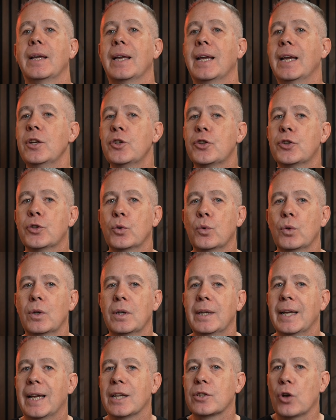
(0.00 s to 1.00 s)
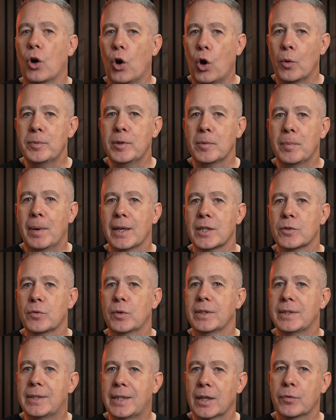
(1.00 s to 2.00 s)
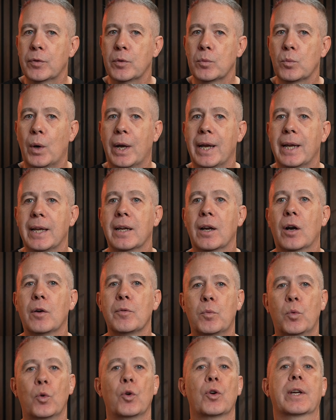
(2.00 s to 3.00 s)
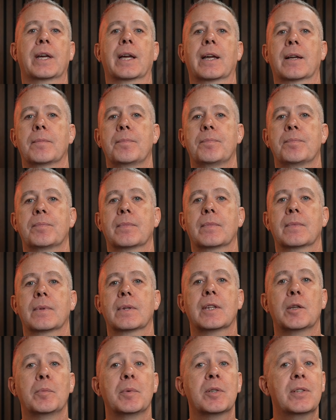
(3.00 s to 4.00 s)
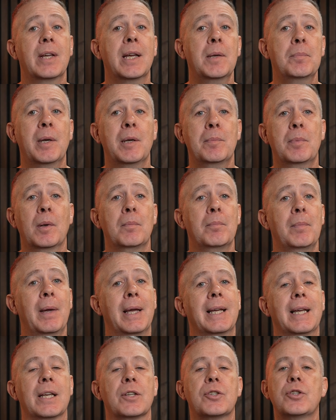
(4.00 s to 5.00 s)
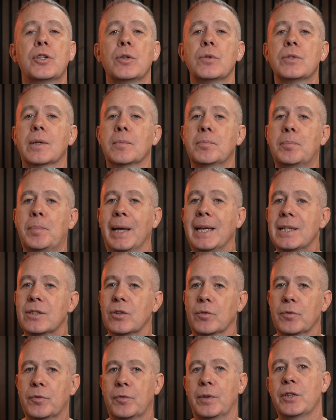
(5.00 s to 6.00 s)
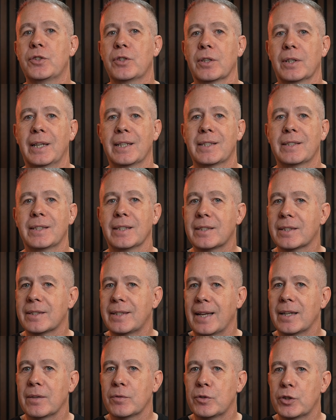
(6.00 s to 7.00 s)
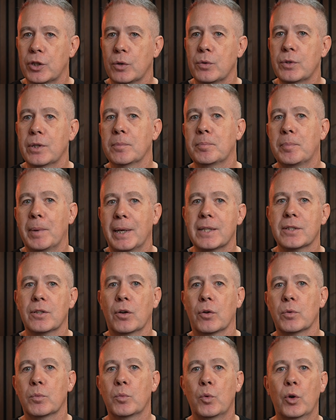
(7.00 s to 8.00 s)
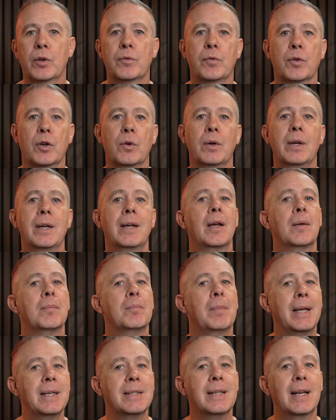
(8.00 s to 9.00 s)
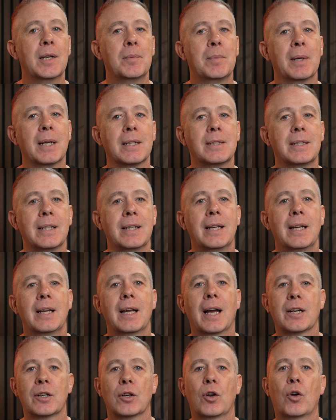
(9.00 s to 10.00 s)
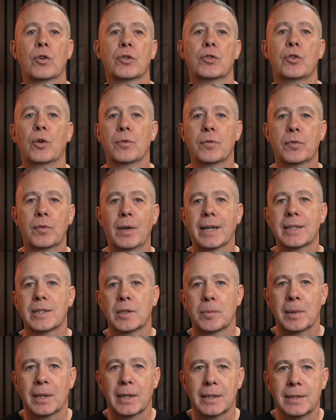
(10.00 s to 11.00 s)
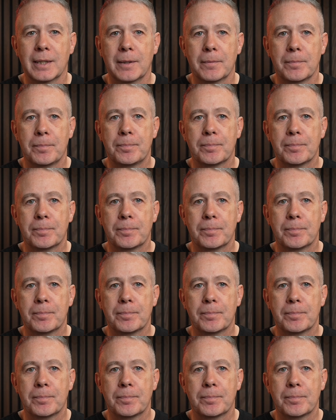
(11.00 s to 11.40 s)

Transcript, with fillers: Each tool is optimized for a different way of working. The mistake people make is choosing based on feature lists instead of choosing based on workflow, maintainability, and long-term flexibility.